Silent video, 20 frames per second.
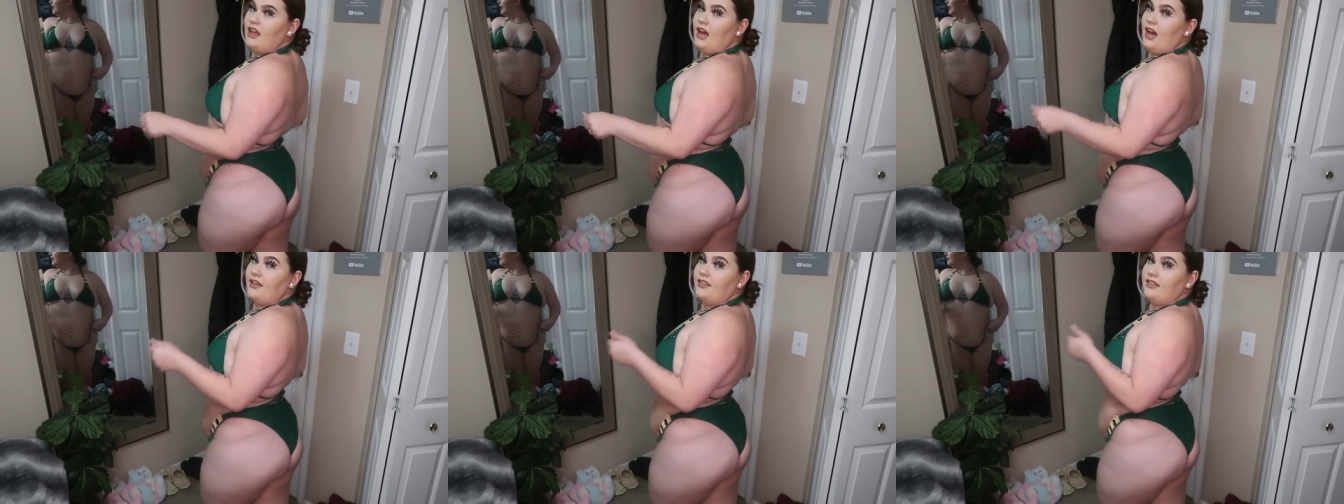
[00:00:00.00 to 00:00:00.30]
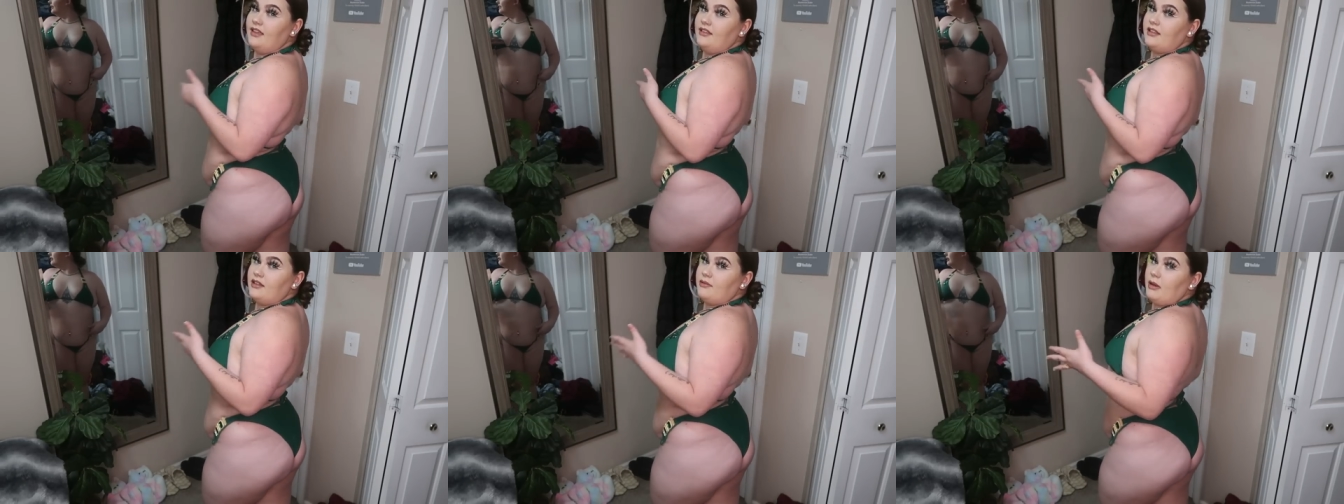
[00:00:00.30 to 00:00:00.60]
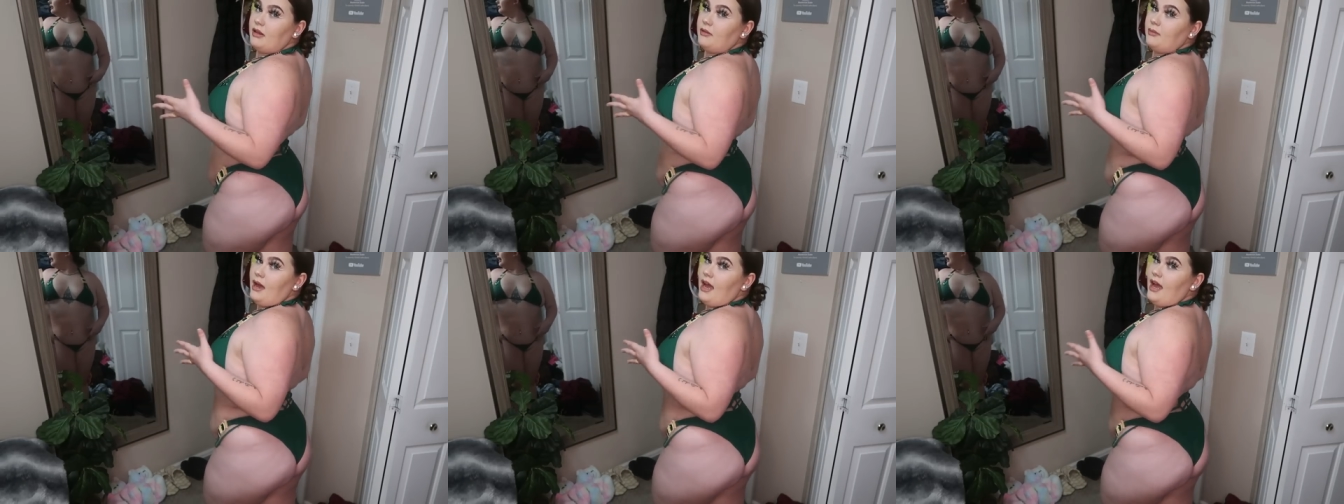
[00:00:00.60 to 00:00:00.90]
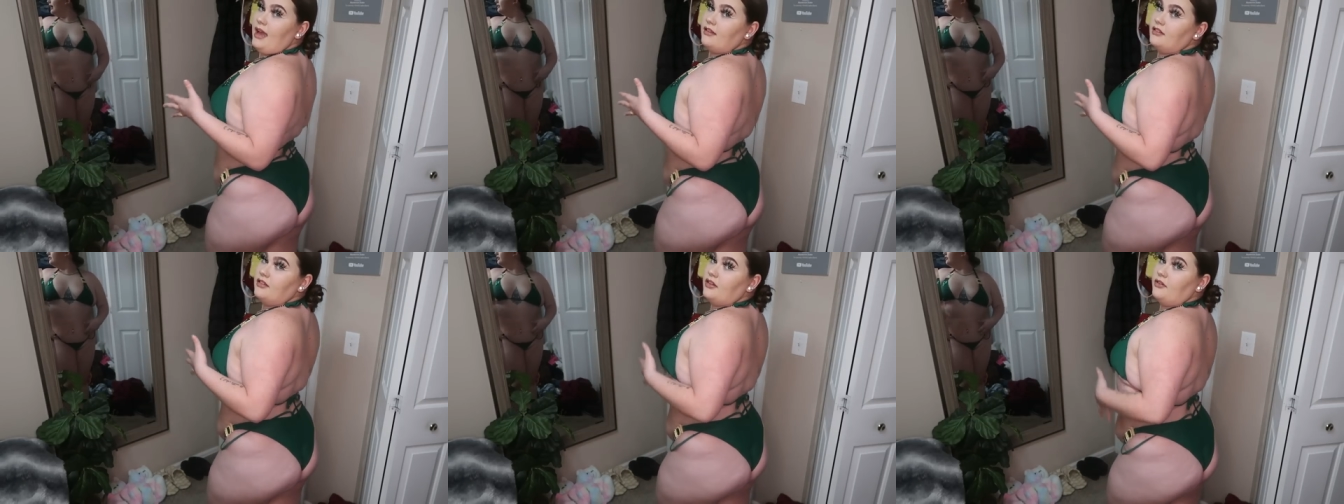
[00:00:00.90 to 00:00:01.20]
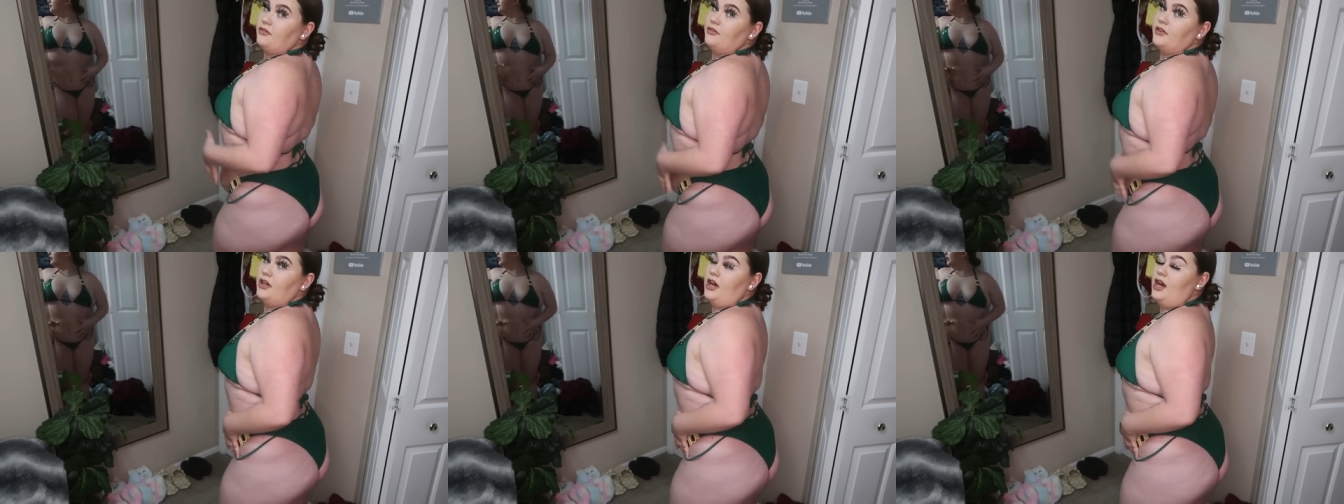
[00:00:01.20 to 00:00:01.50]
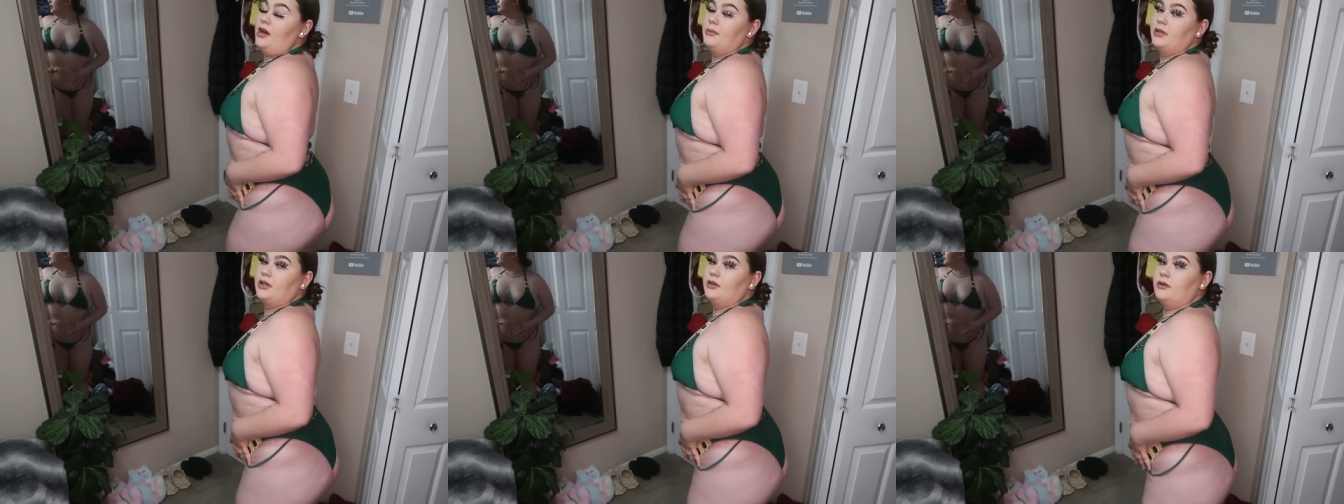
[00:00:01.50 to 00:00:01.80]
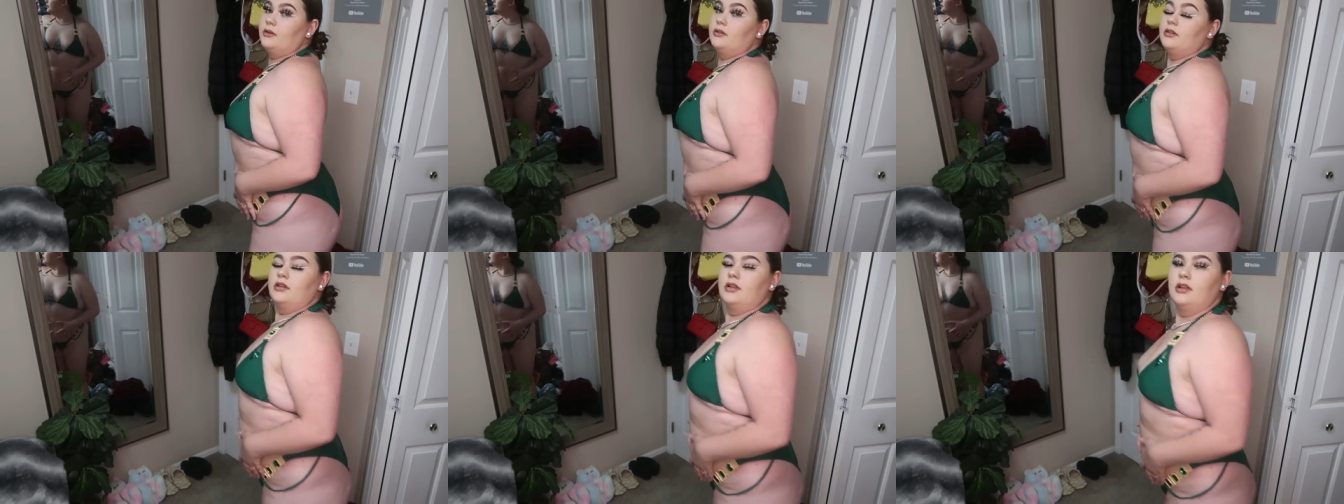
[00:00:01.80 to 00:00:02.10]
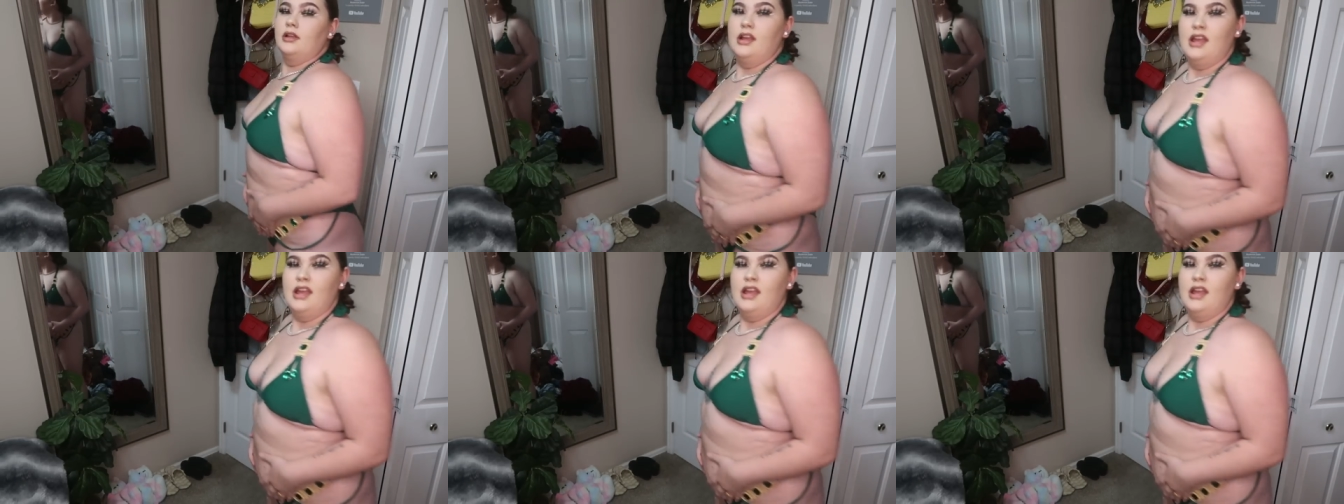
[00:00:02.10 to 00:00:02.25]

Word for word: I think this makes my ass look phenomenal.